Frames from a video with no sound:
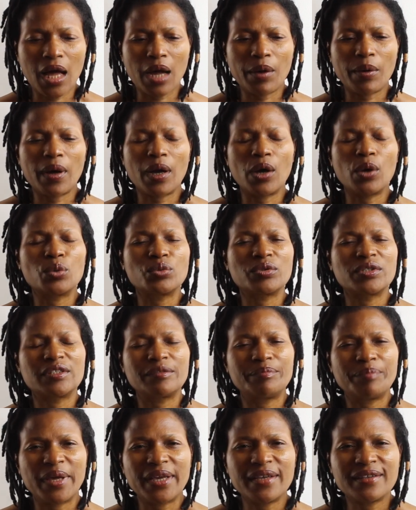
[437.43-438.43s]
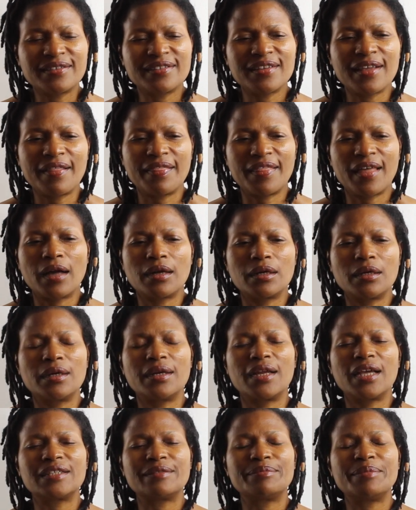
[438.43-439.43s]
our own space that God
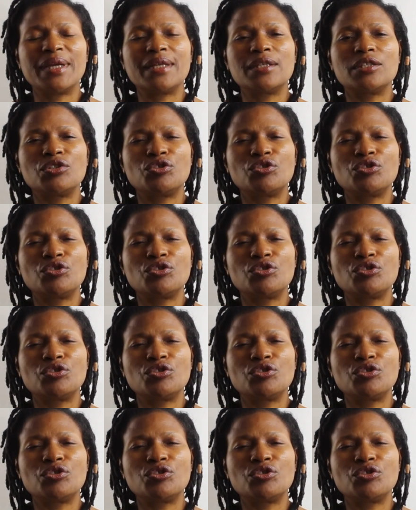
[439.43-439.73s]
has made